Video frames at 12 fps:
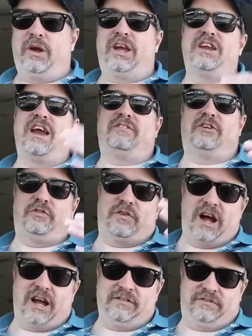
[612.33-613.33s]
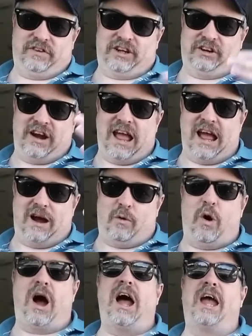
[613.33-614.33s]
we could never find, figure out
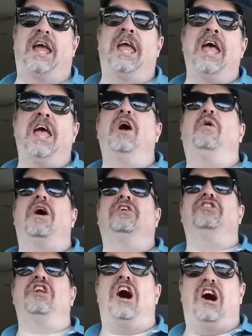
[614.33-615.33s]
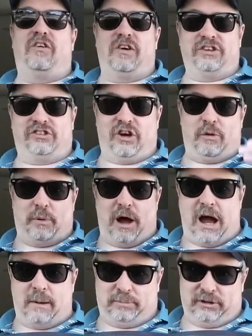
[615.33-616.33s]
why it wasn't always so
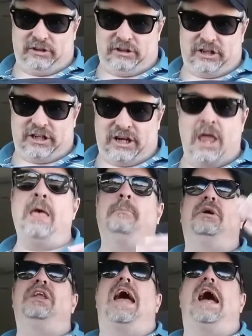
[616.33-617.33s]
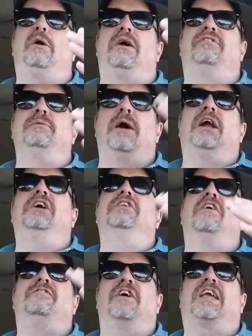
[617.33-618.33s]
popular. But now everybody in
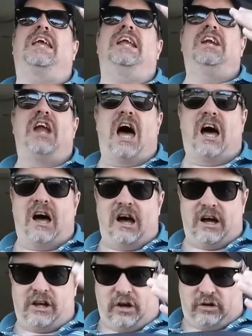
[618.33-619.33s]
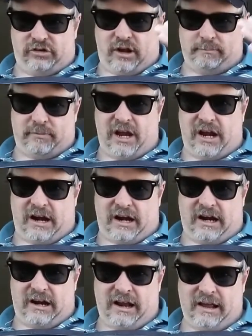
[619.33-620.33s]
the freaking dog goes up
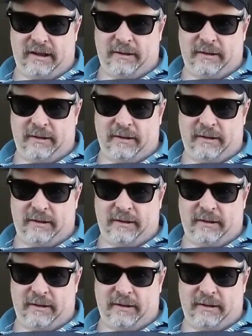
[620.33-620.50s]
there